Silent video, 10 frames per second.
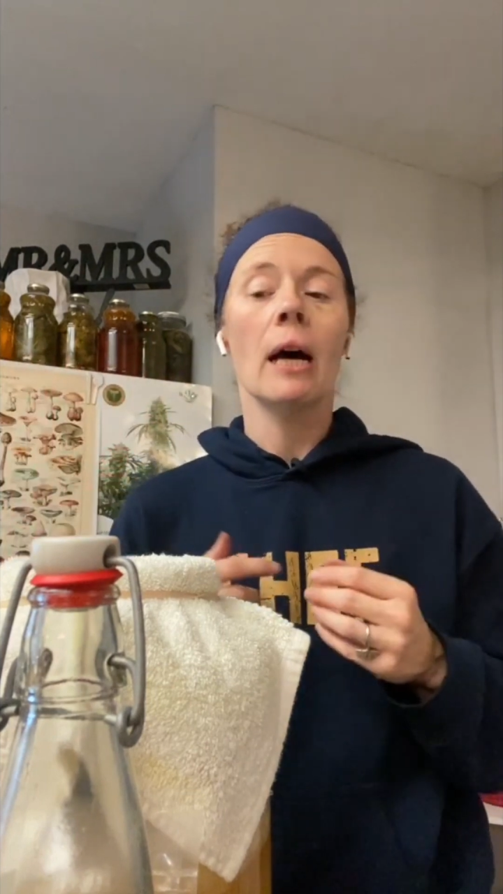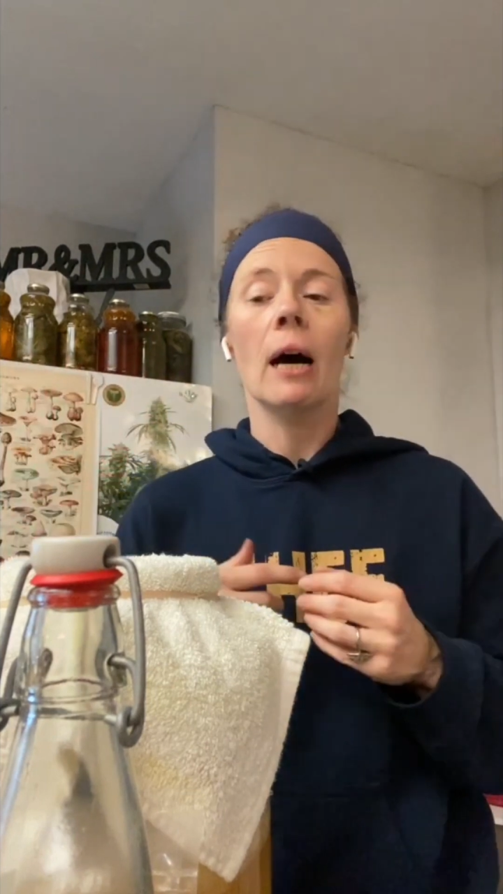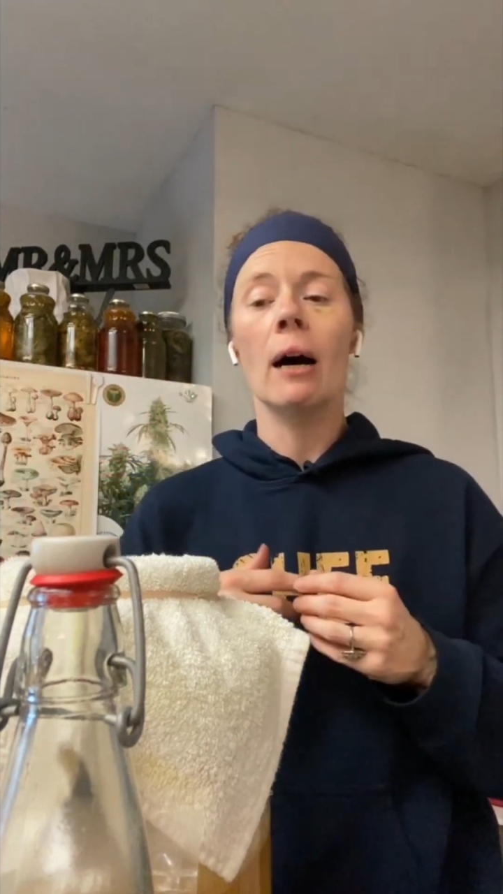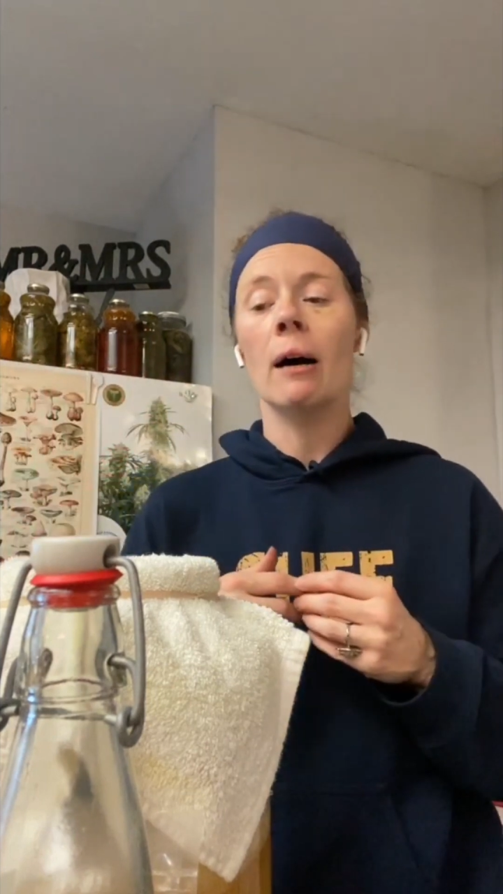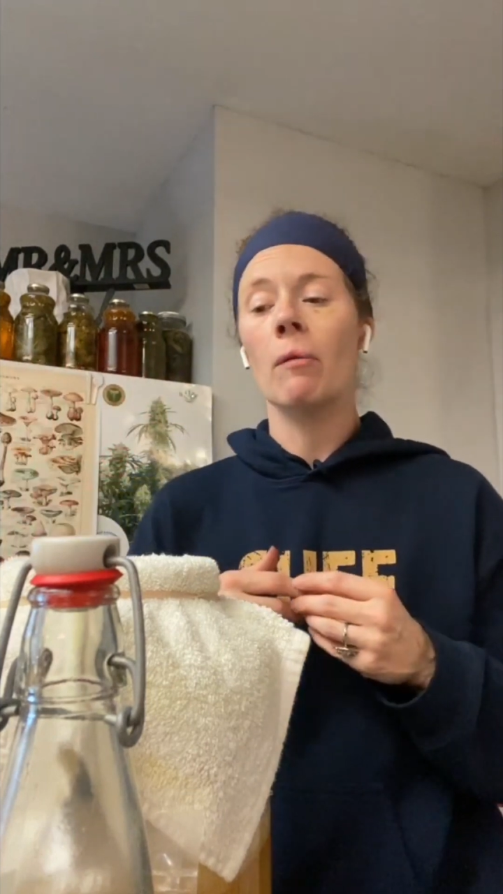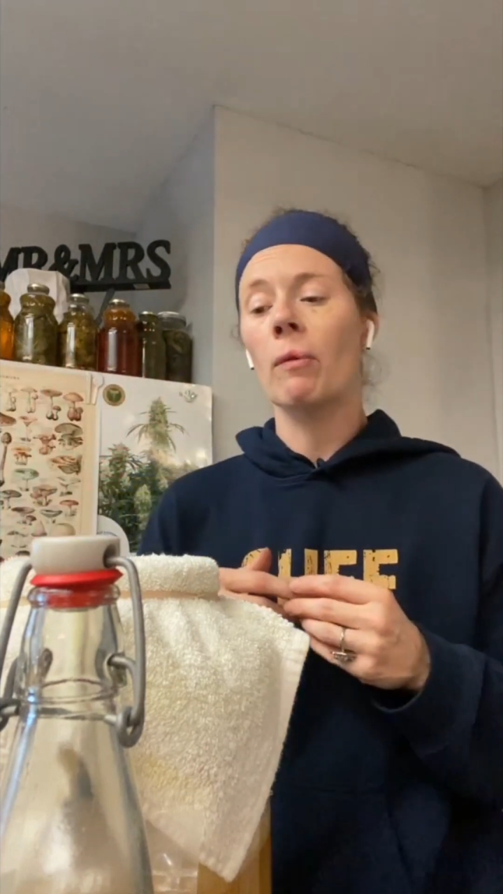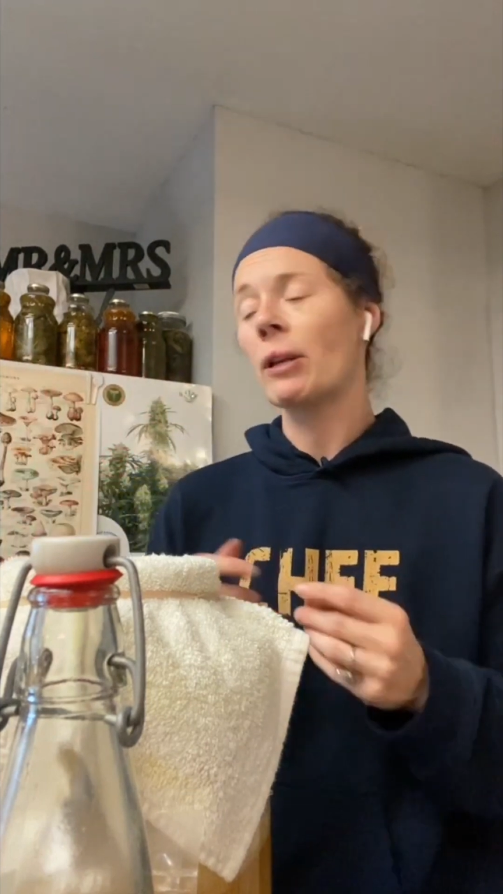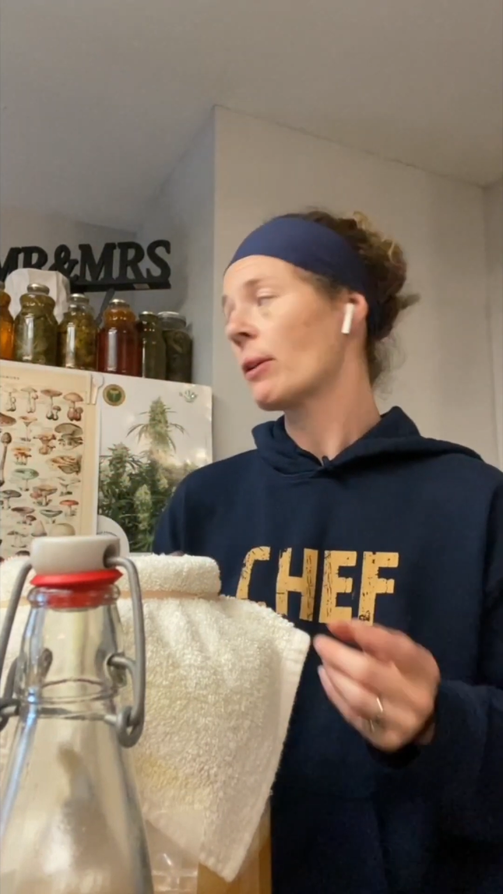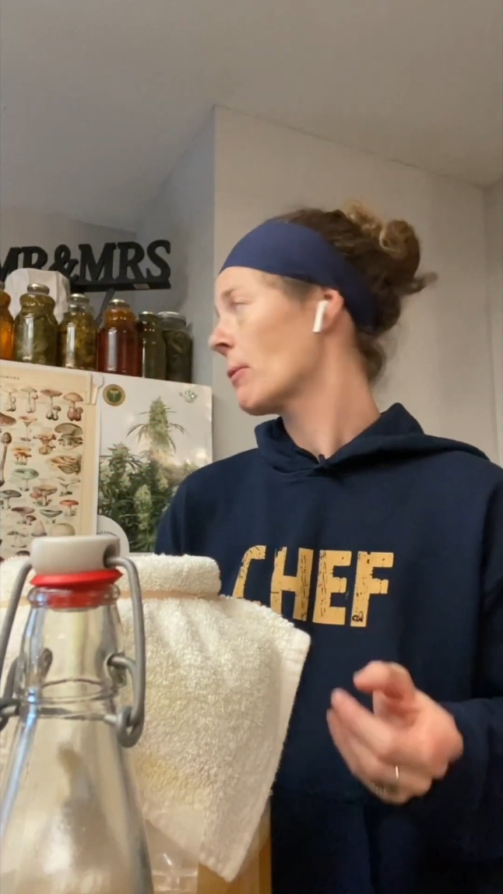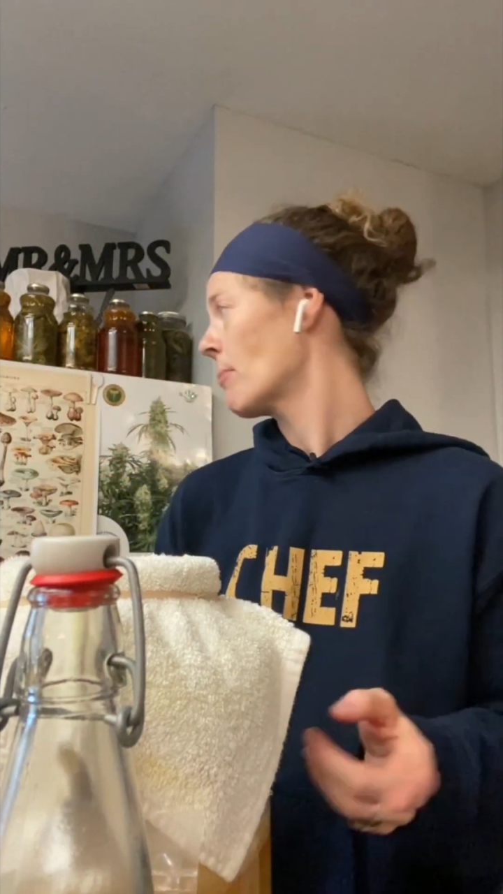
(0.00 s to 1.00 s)
When
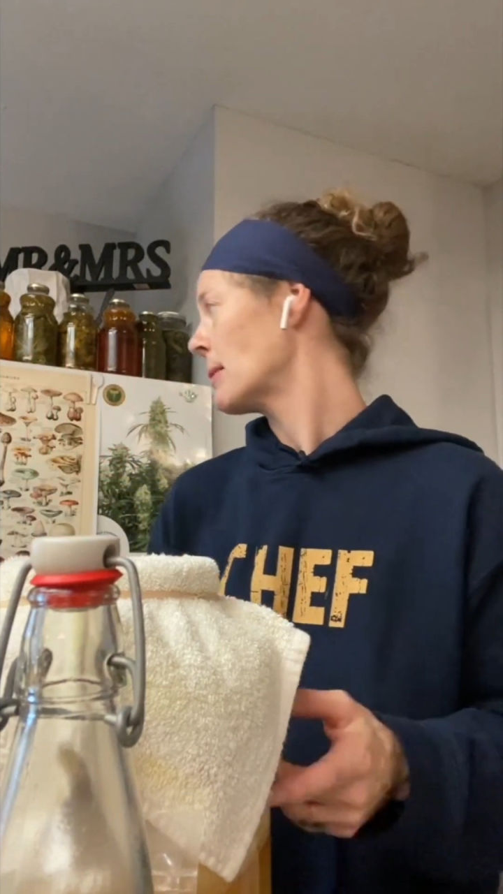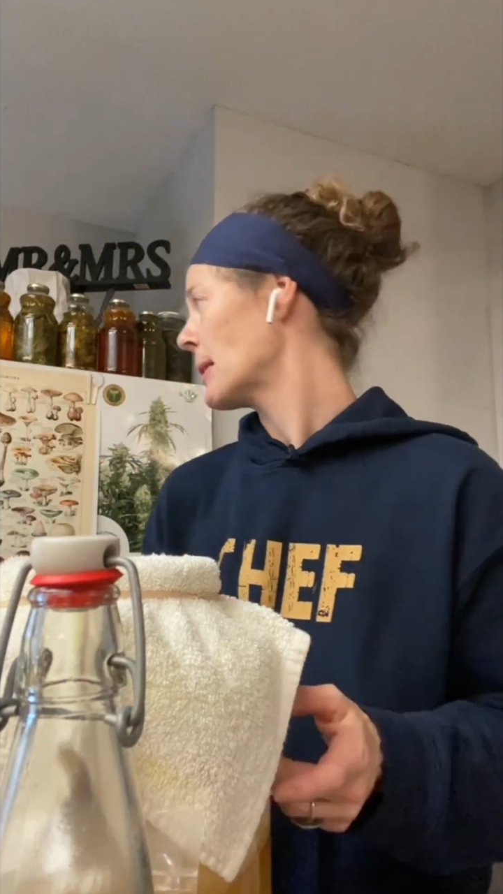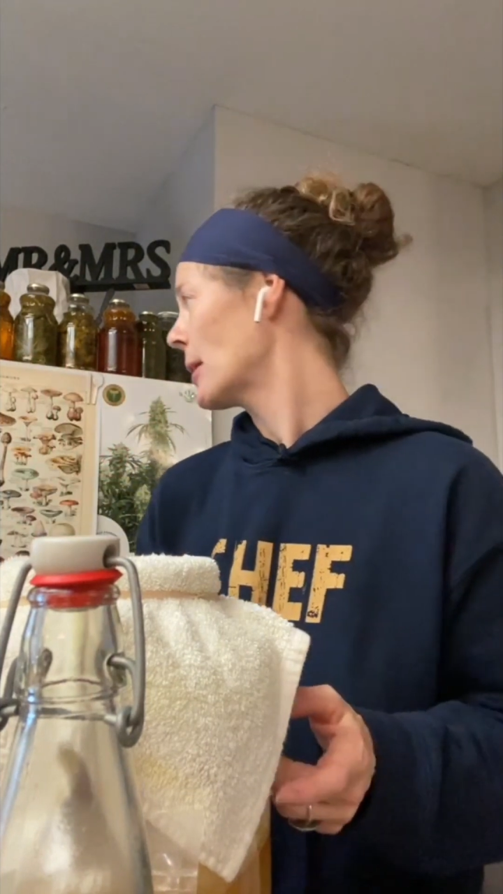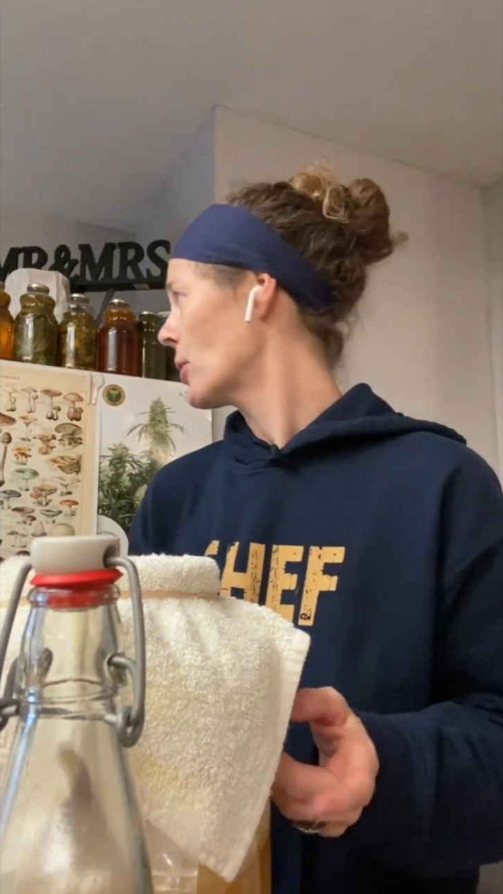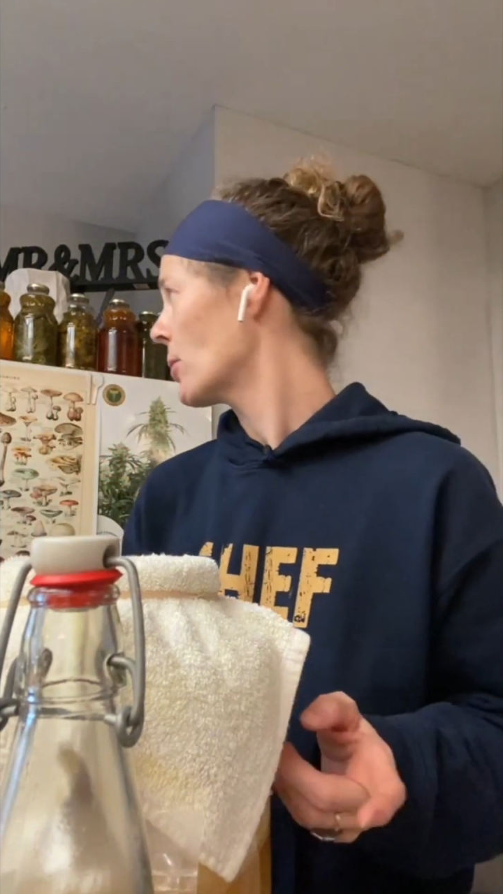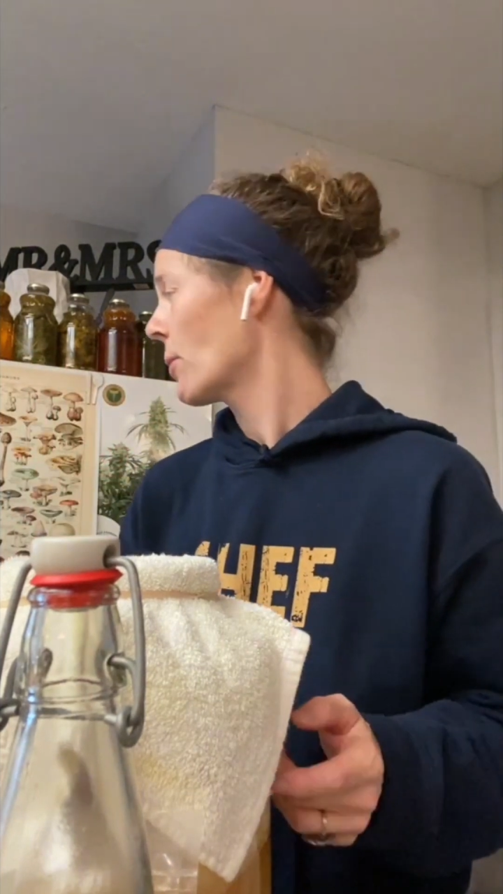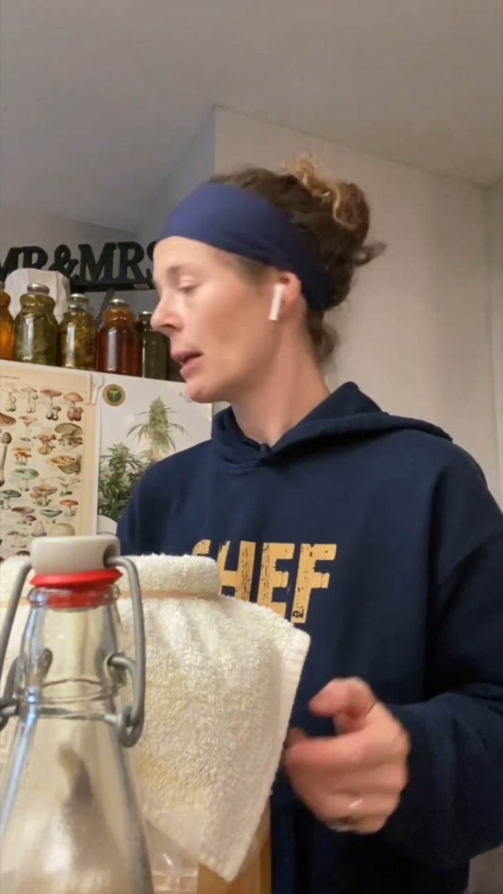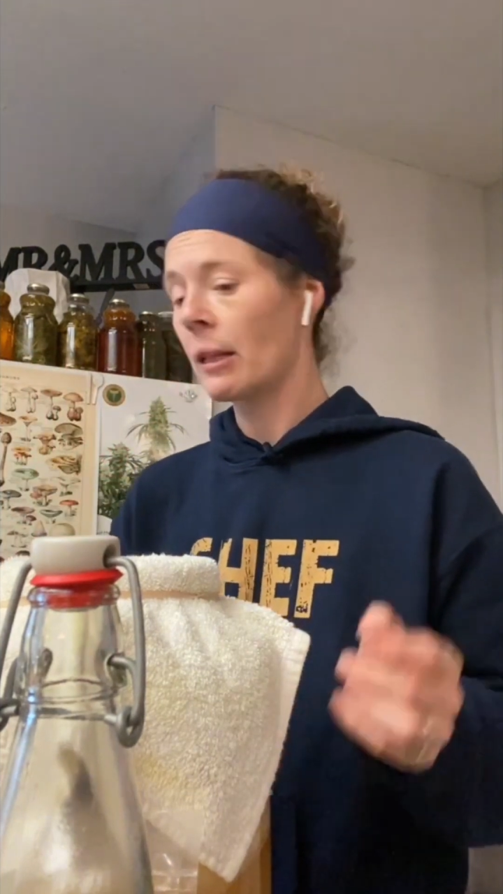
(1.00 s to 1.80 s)
you come into here,